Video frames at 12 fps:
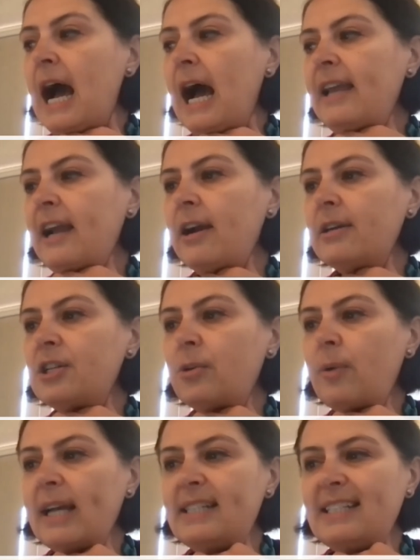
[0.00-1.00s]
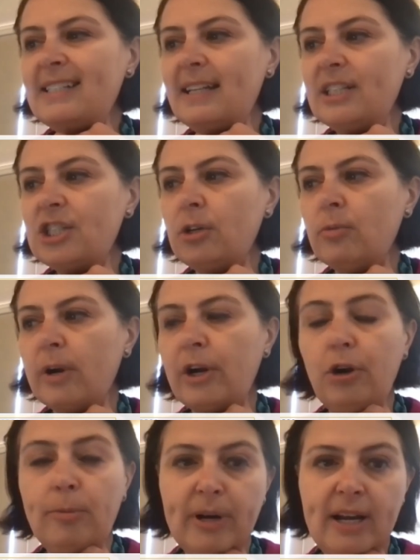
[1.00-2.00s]
I characterize these initial
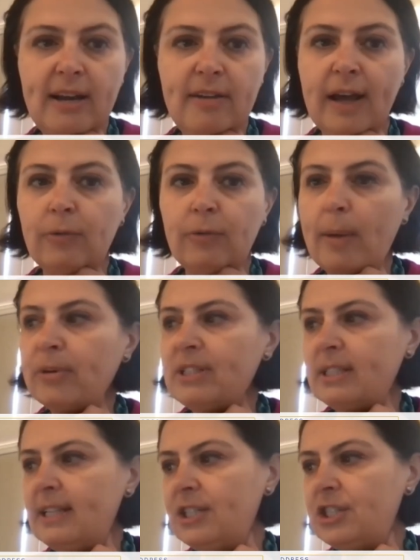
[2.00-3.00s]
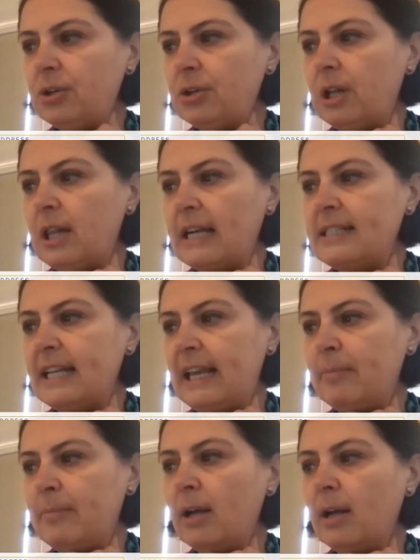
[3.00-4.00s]
recuperative and representational collecting
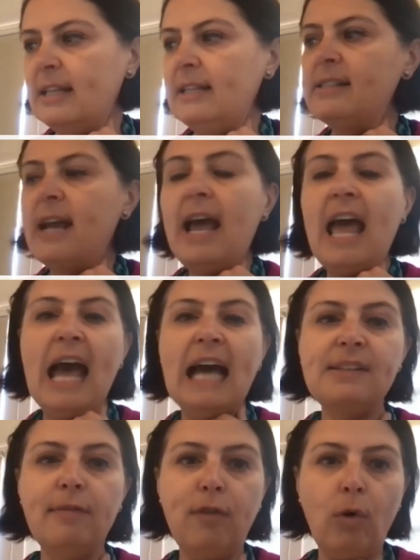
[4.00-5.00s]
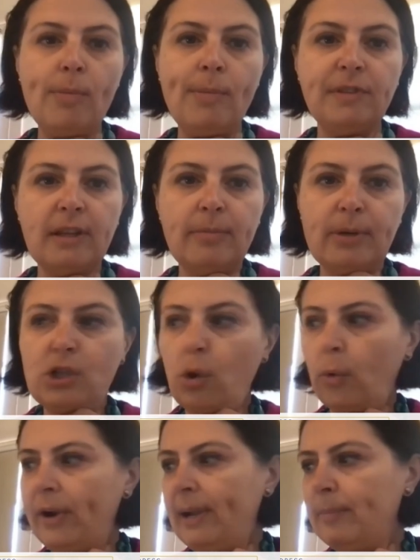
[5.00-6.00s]
impulses as a form of
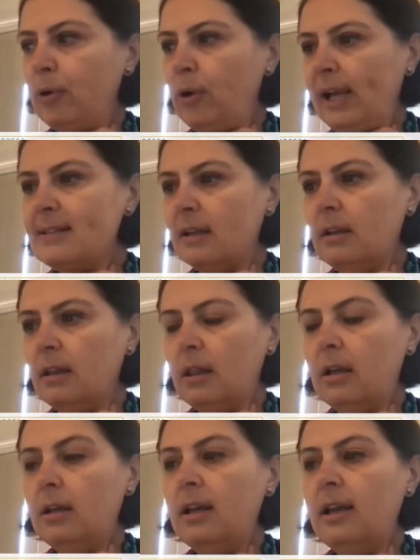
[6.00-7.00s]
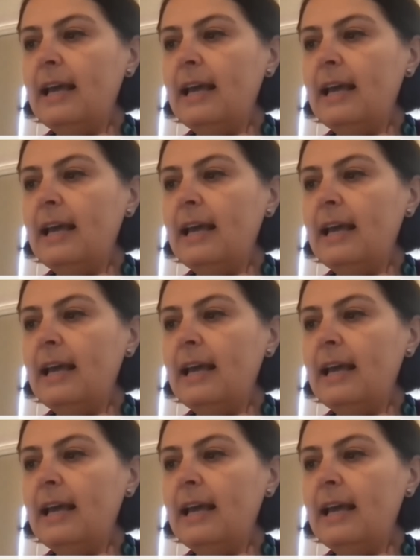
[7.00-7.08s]
liberatory appraisal.